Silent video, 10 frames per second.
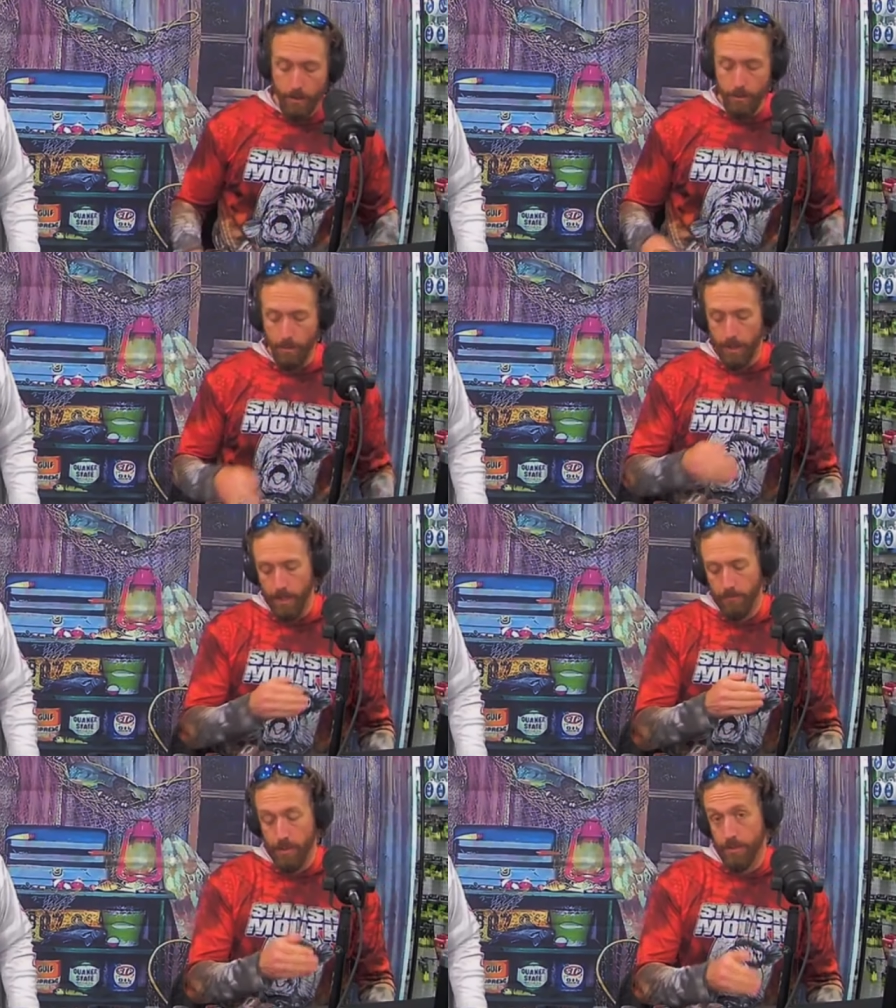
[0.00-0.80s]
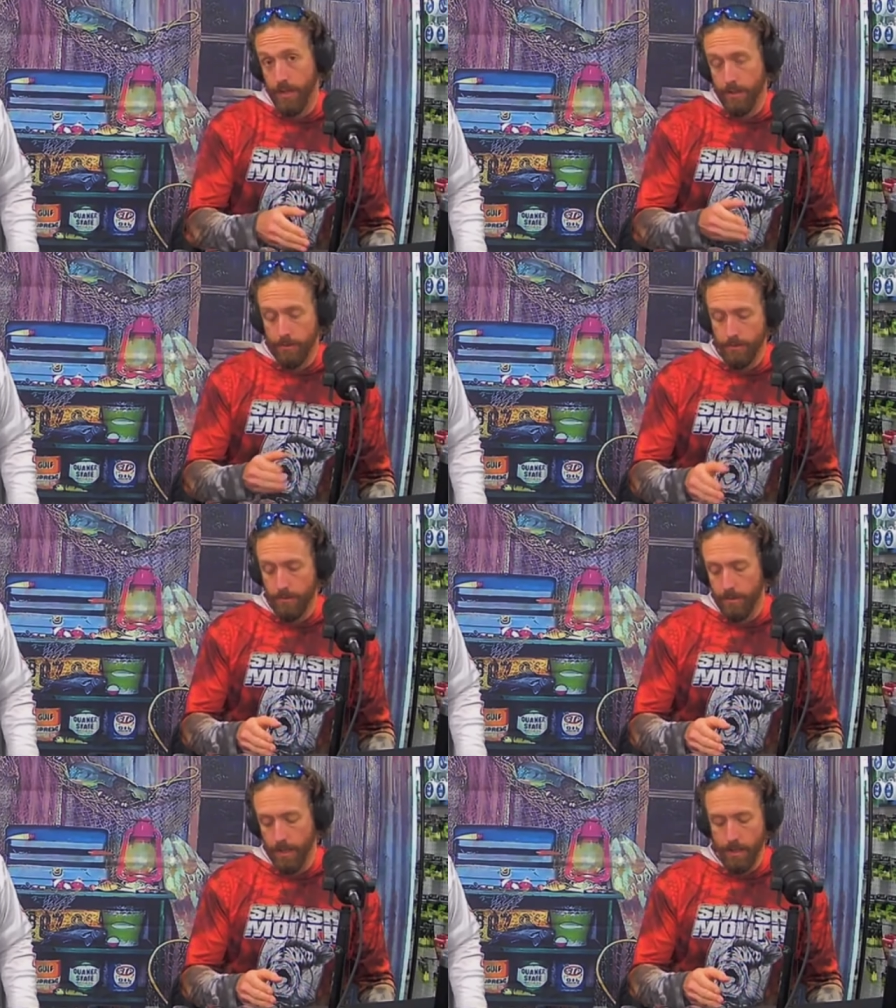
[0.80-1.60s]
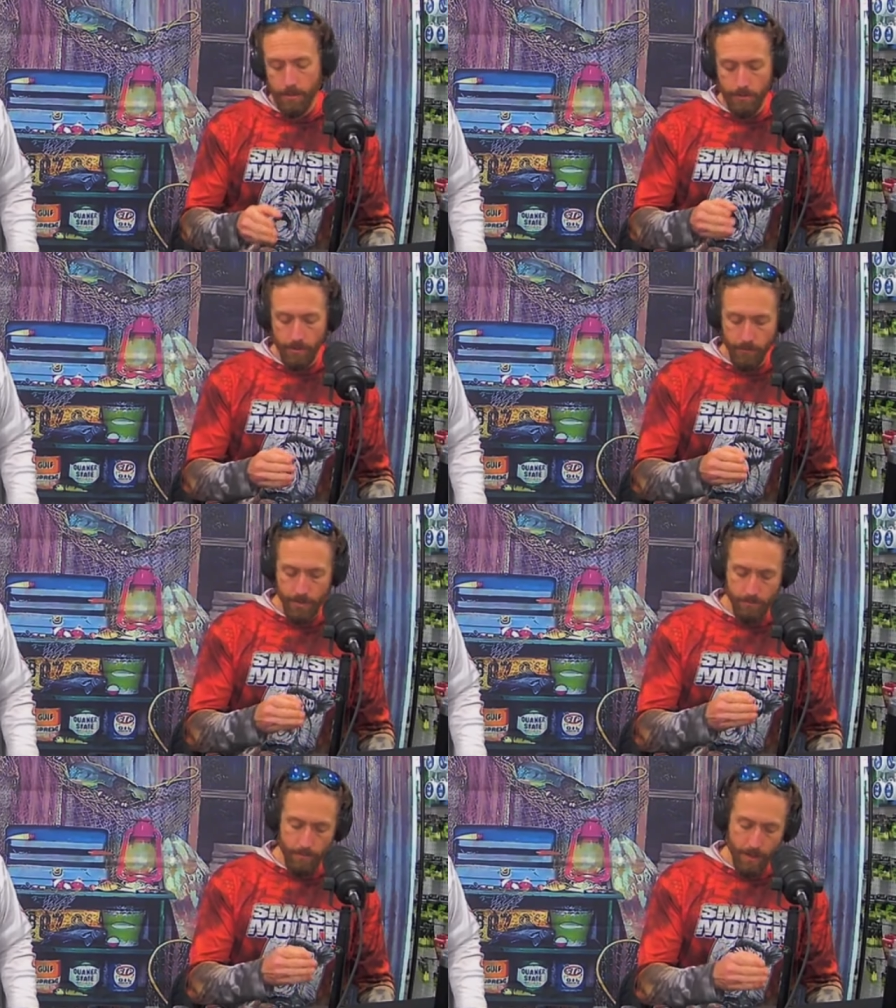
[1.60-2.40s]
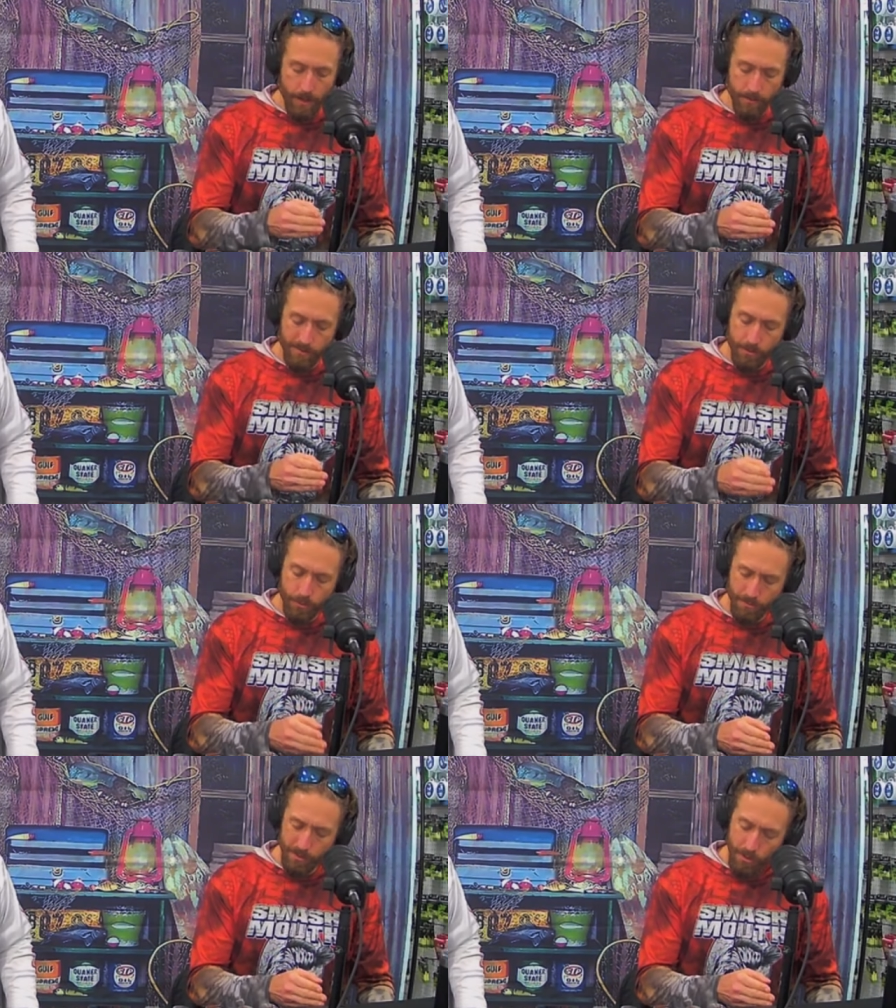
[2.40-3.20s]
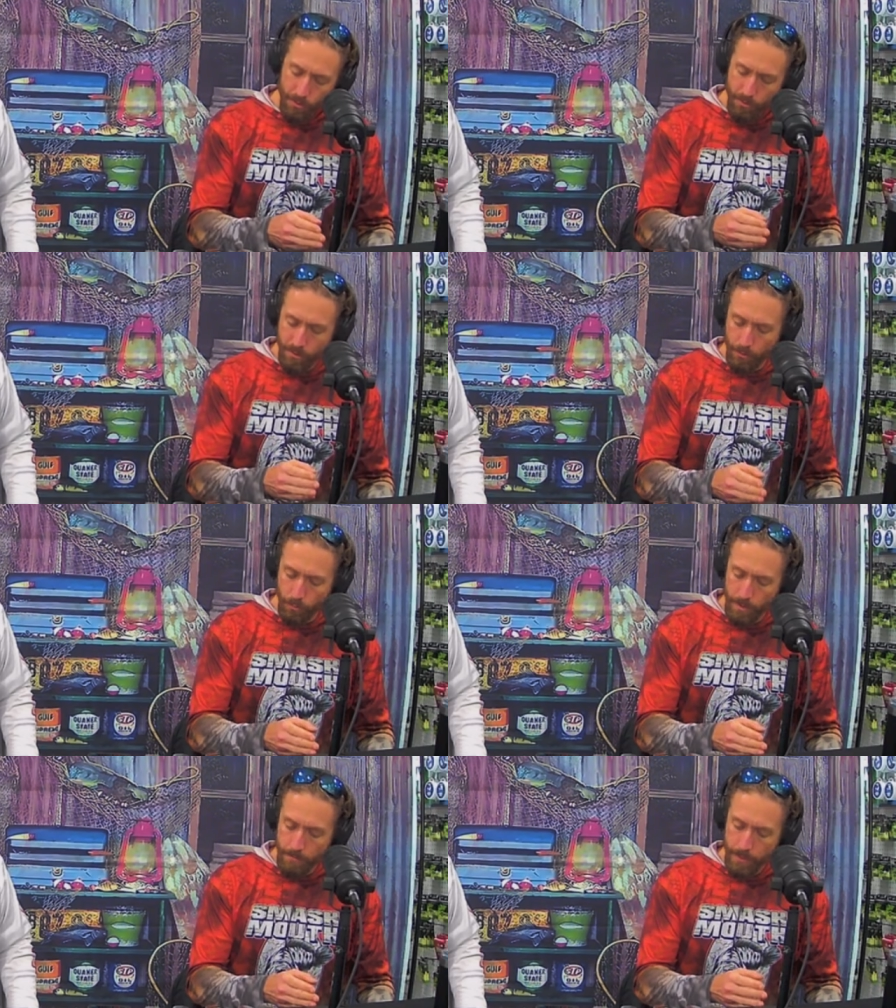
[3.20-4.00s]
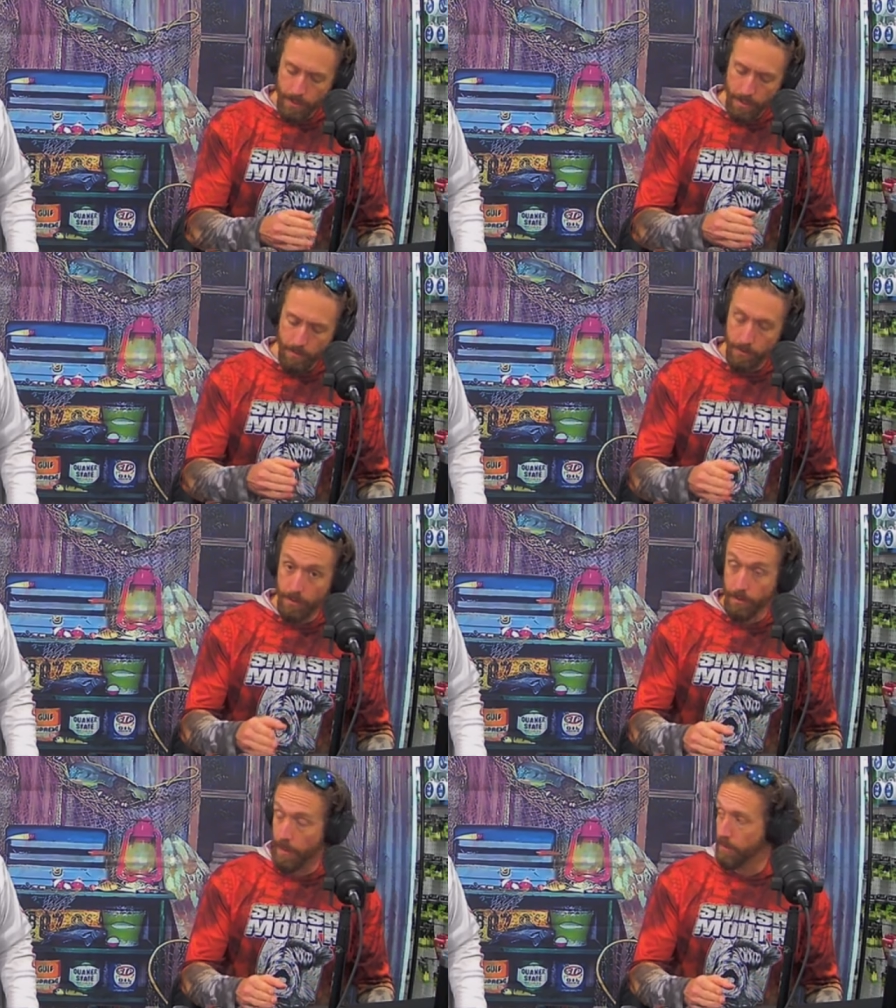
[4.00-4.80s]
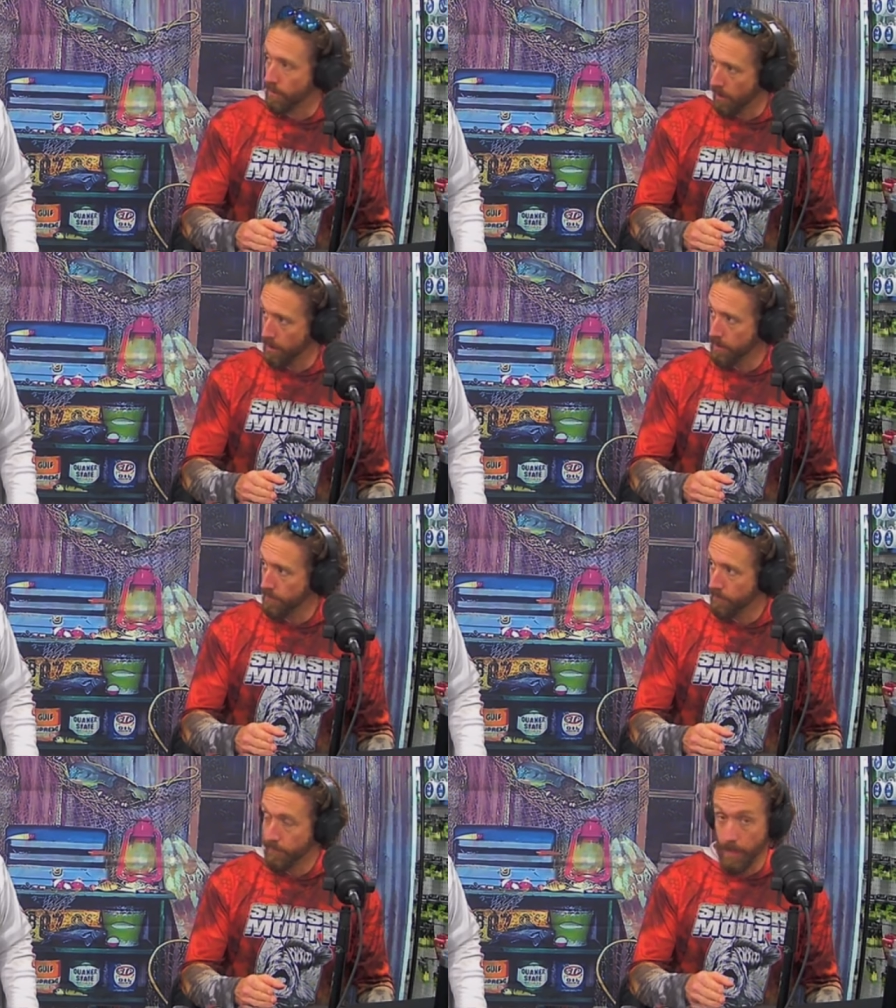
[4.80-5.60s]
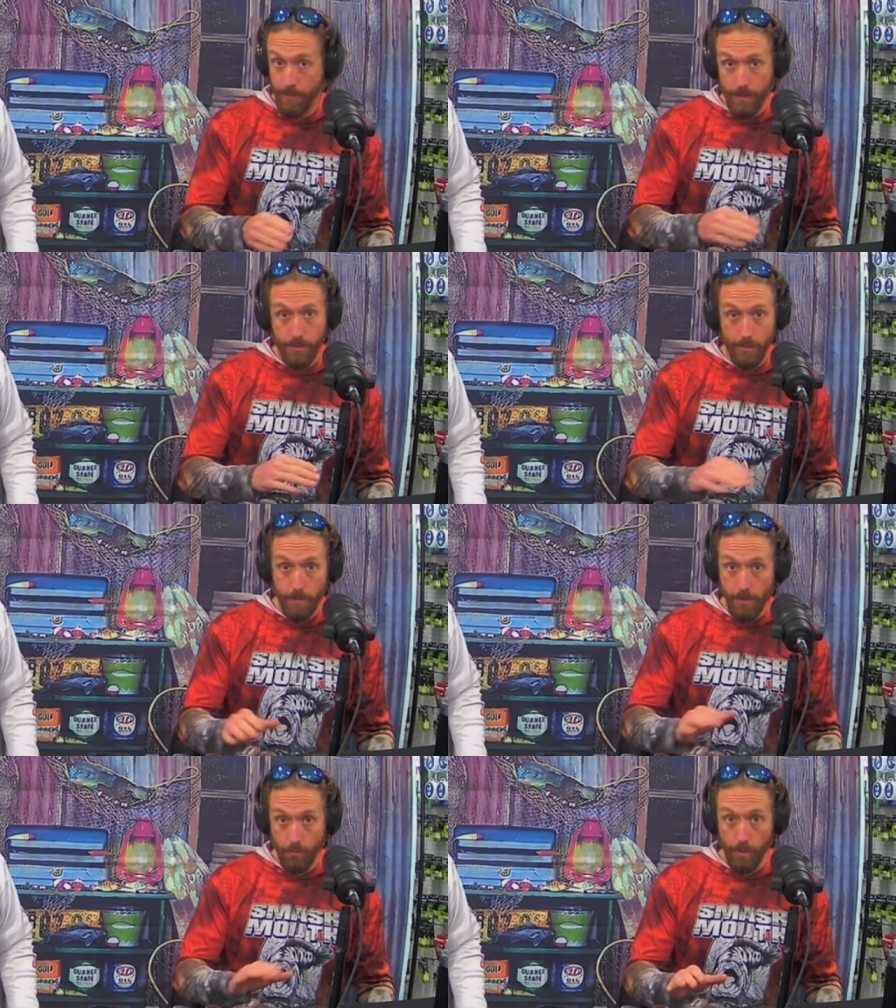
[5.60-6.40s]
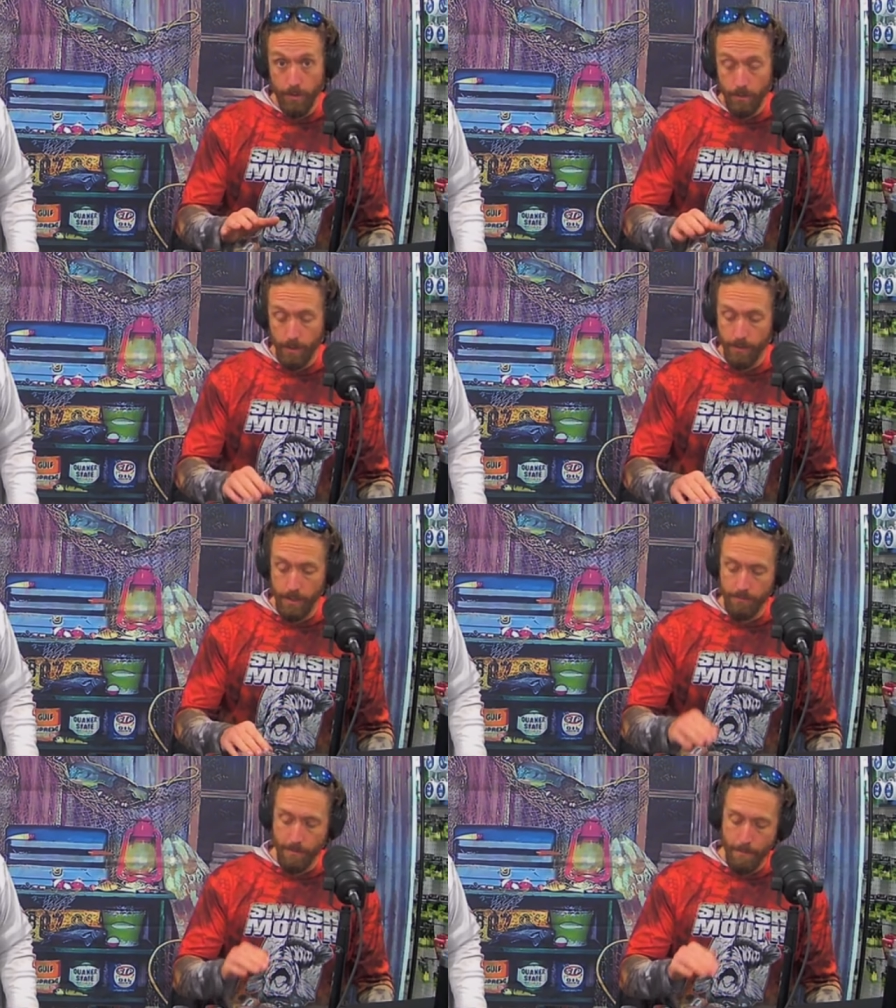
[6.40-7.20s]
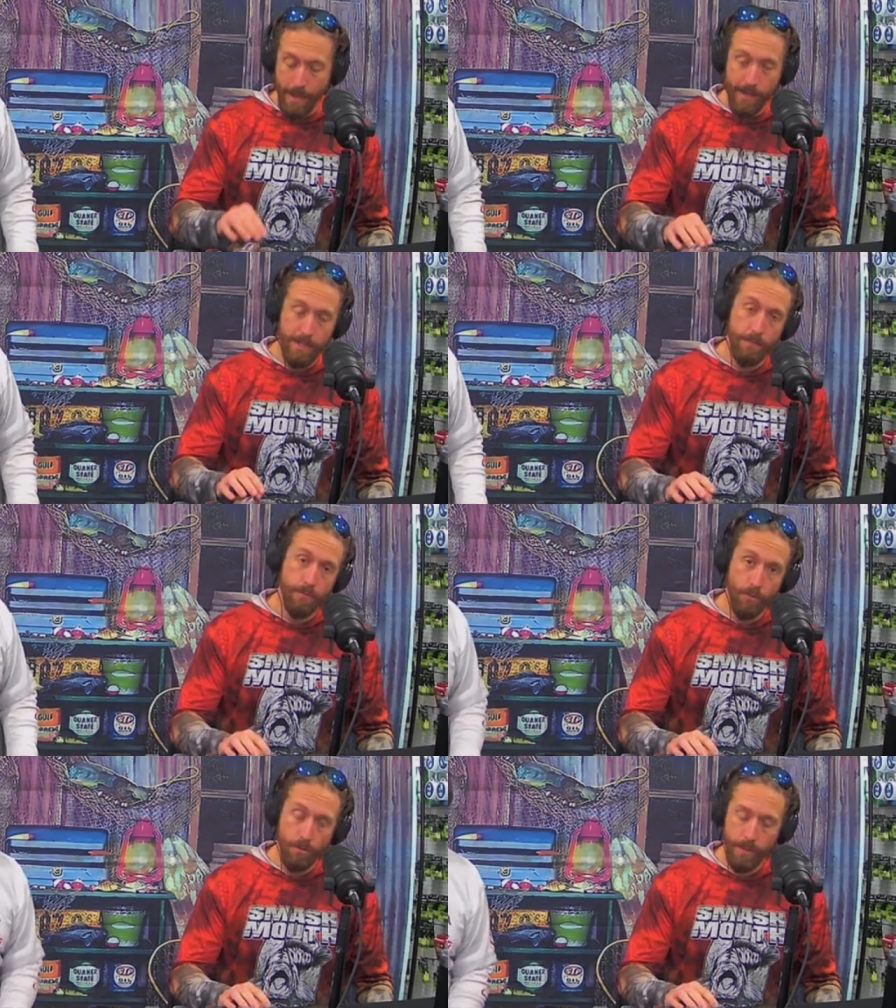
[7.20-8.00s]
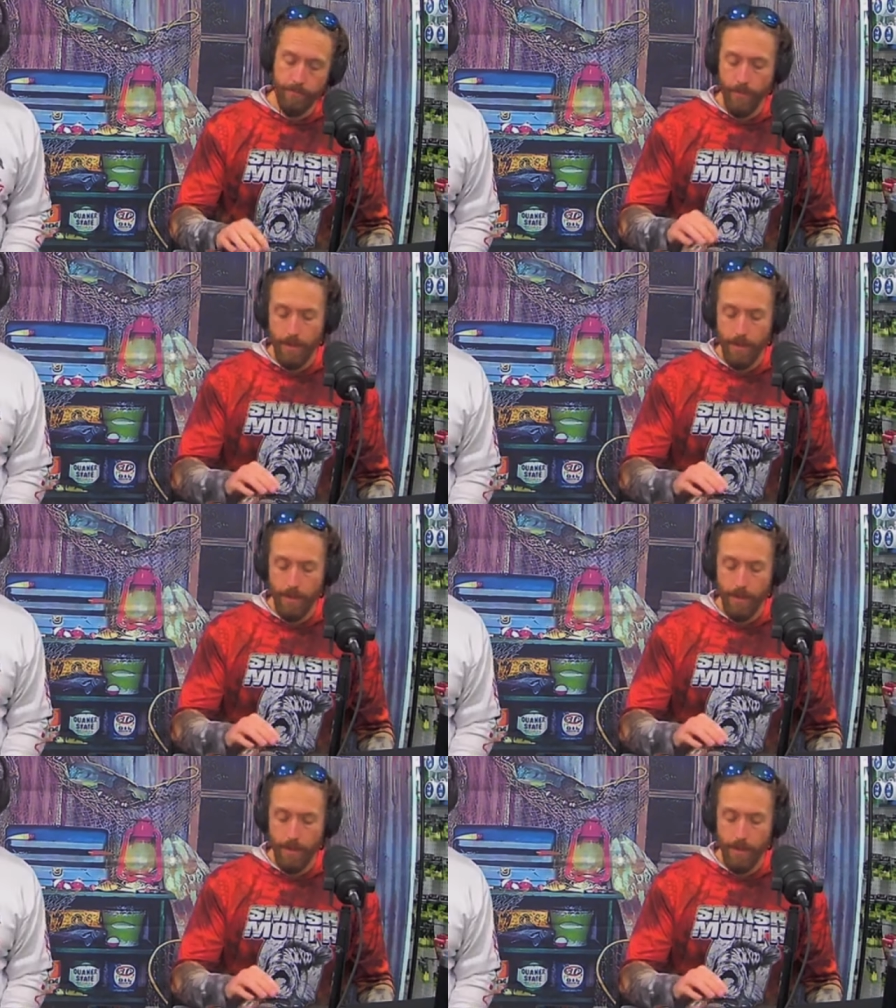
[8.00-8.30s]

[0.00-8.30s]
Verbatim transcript: You want to aim for that second or third day. You want to fish from about noon or 1 p.m. until about dark. That, that's going to be your window right there. You want maximum warming.